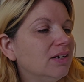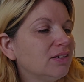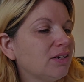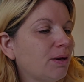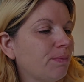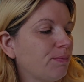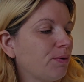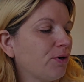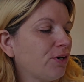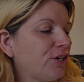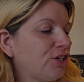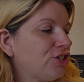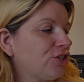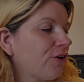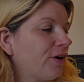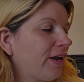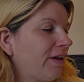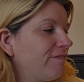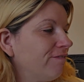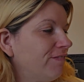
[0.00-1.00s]
I'm pretty sure
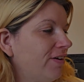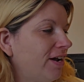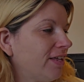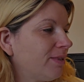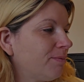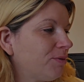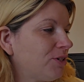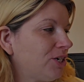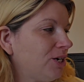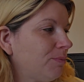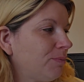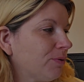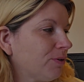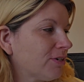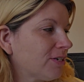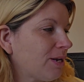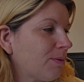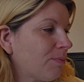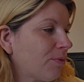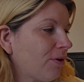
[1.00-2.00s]
I can find them cheaper
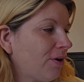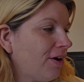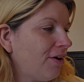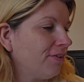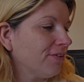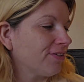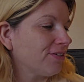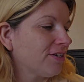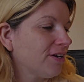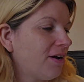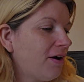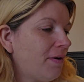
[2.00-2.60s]
somewhere else.